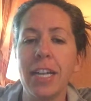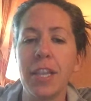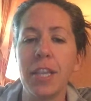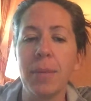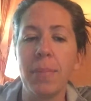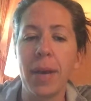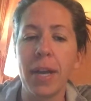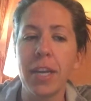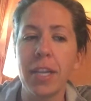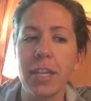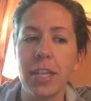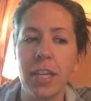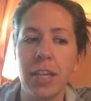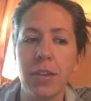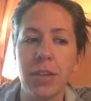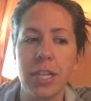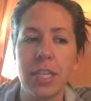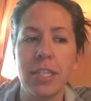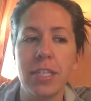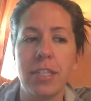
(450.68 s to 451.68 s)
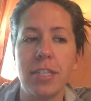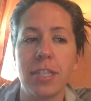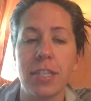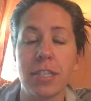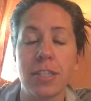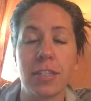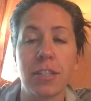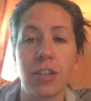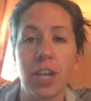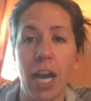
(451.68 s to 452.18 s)
the better that you can
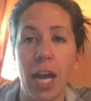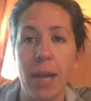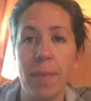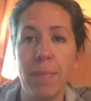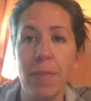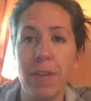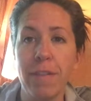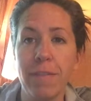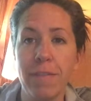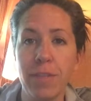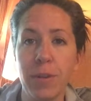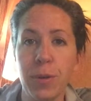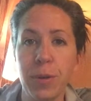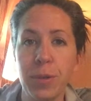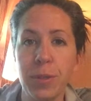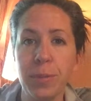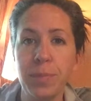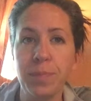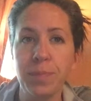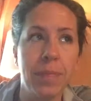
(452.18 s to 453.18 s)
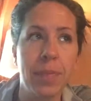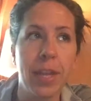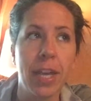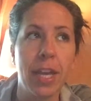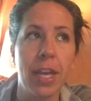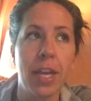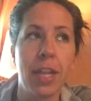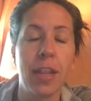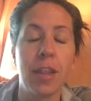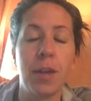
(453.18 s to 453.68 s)
describe the food,
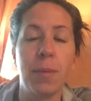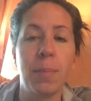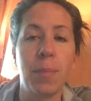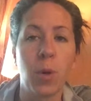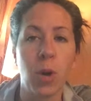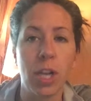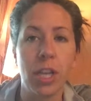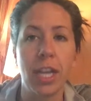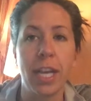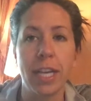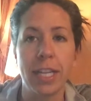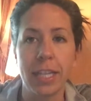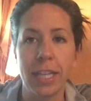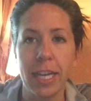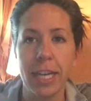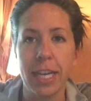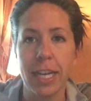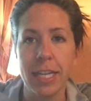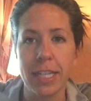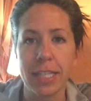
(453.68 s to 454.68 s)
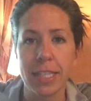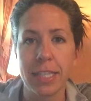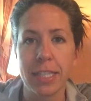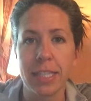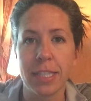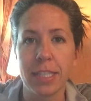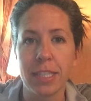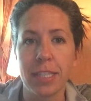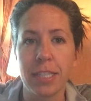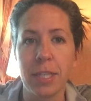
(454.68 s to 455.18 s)
the more likely it
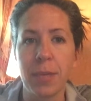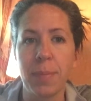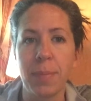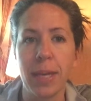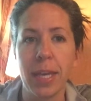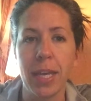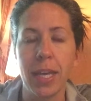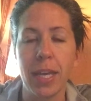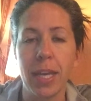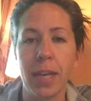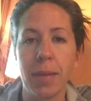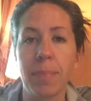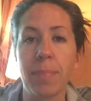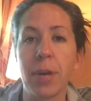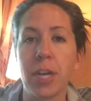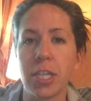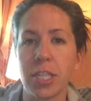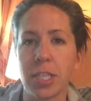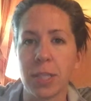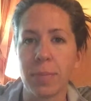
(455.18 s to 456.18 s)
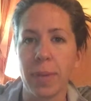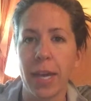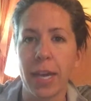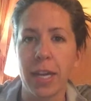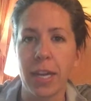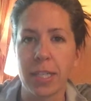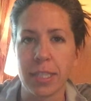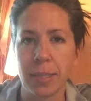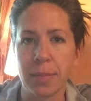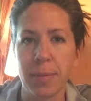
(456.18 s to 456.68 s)
is to be purchased by a
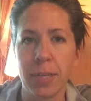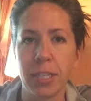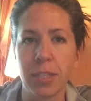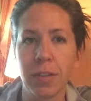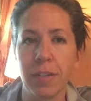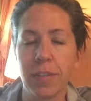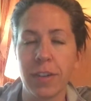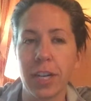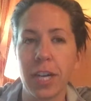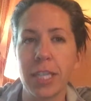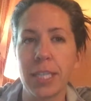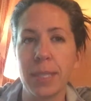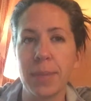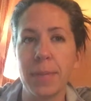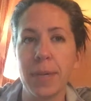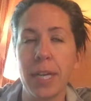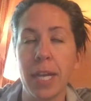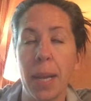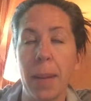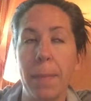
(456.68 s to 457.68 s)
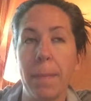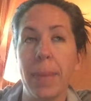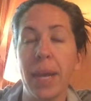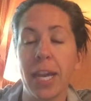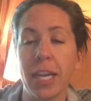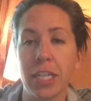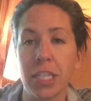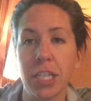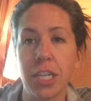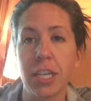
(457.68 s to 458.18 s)
customer. So if a customer can
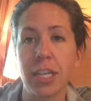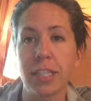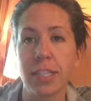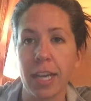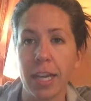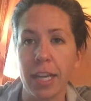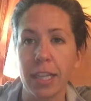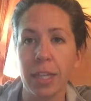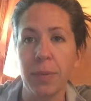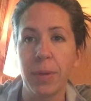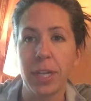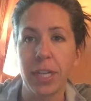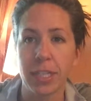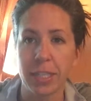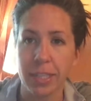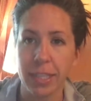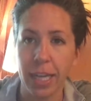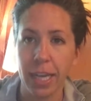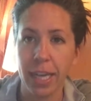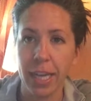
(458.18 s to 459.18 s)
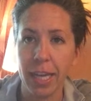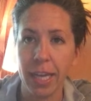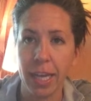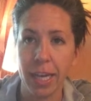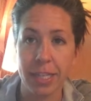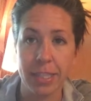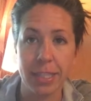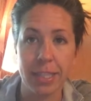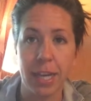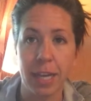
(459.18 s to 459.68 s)
picture exactly what you're saying
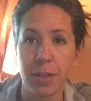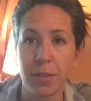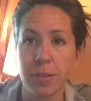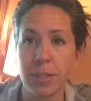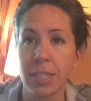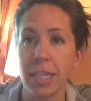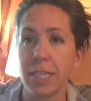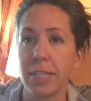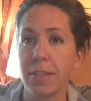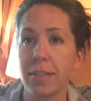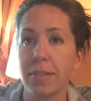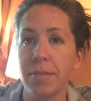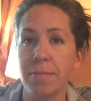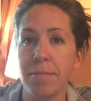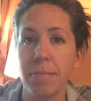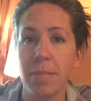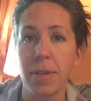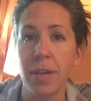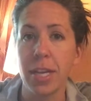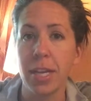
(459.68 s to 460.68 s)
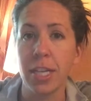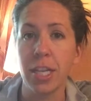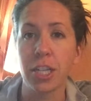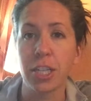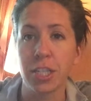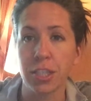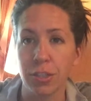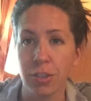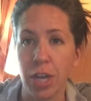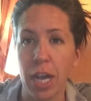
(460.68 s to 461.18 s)
and it sounds and you're
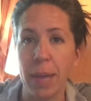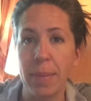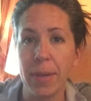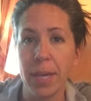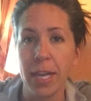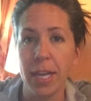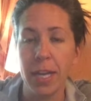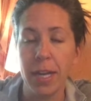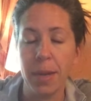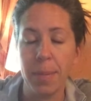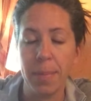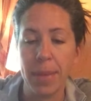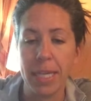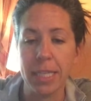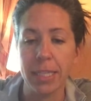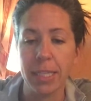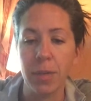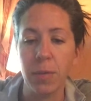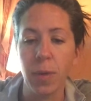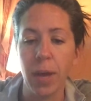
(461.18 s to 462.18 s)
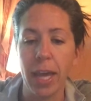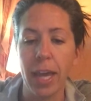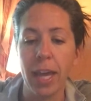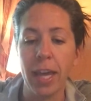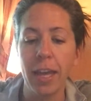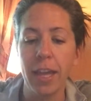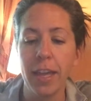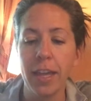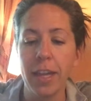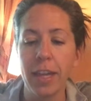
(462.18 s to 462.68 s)
describing it in an amazing
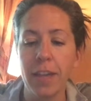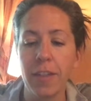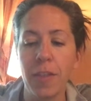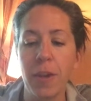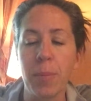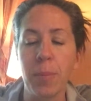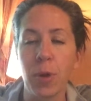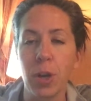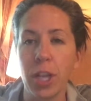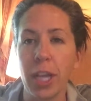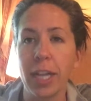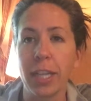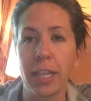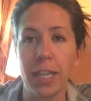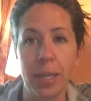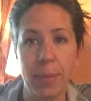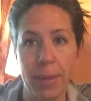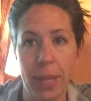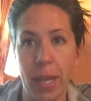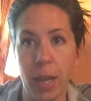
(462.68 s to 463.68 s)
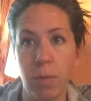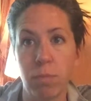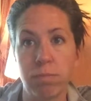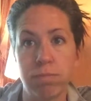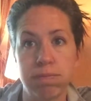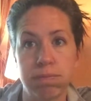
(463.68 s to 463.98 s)
way, they're more likely to be like,